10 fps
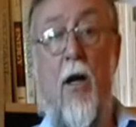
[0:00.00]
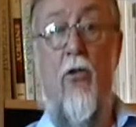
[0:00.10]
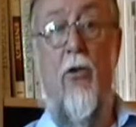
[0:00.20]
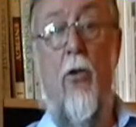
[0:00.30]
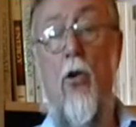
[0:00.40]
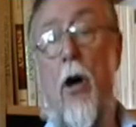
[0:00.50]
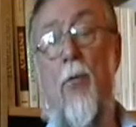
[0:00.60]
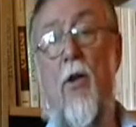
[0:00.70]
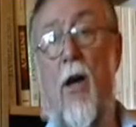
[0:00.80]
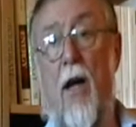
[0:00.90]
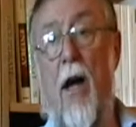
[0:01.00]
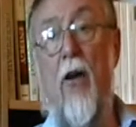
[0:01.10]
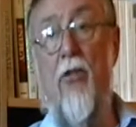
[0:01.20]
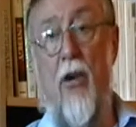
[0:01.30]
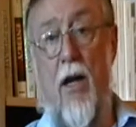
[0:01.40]
It's still carbon
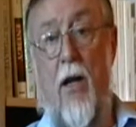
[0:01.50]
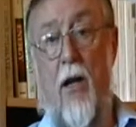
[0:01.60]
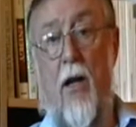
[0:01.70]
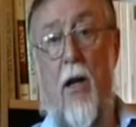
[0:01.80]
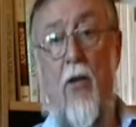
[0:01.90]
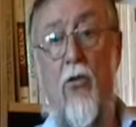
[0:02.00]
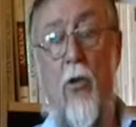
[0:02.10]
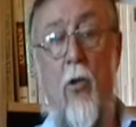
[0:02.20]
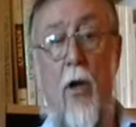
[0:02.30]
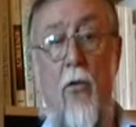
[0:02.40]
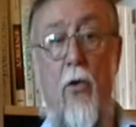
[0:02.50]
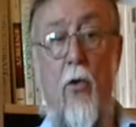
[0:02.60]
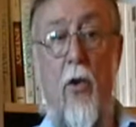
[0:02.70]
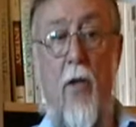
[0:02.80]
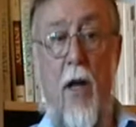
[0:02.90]
dioxide. So if
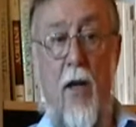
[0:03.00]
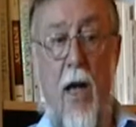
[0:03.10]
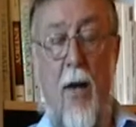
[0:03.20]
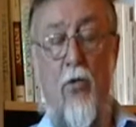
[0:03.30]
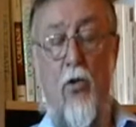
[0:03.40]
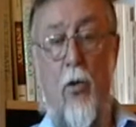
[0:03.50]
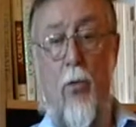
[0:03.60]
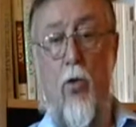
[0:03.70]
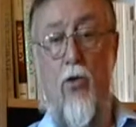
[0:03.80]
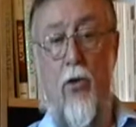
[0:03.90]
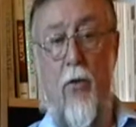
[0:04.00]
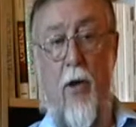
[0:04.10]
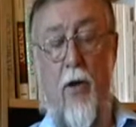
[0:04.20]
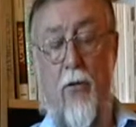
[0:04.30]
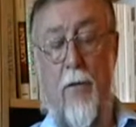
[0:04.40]
you could then capture a portion of
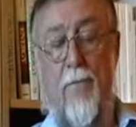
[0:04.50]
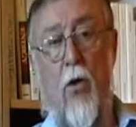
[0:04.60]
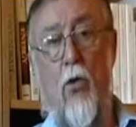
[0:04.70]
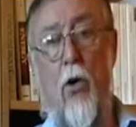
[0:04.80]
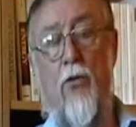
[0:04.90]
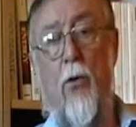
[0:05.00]
this, cause